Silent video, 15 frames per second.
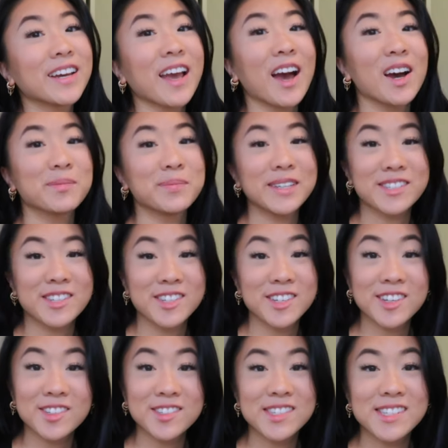Happy
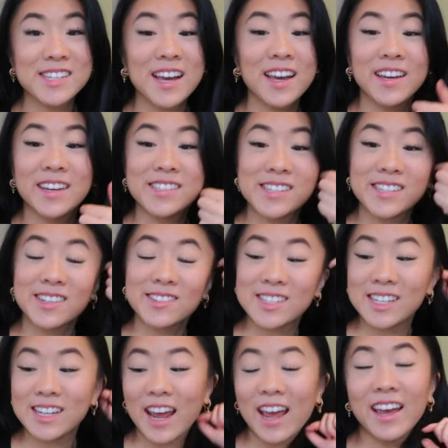Tuesday. So
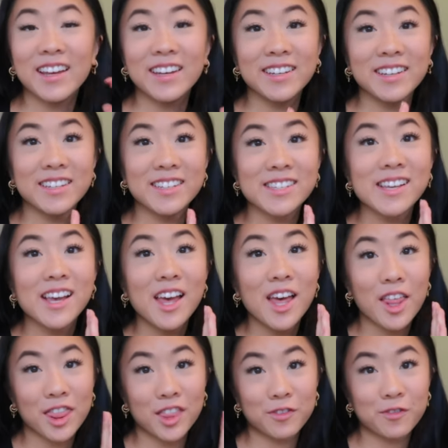today is
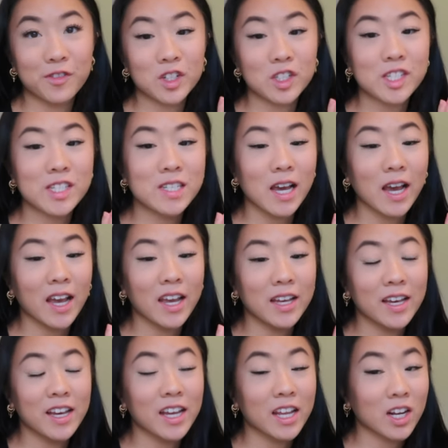the first
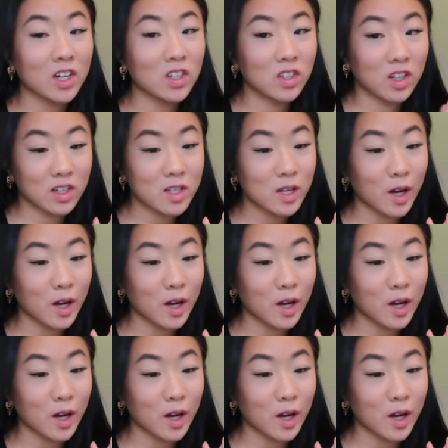day in a long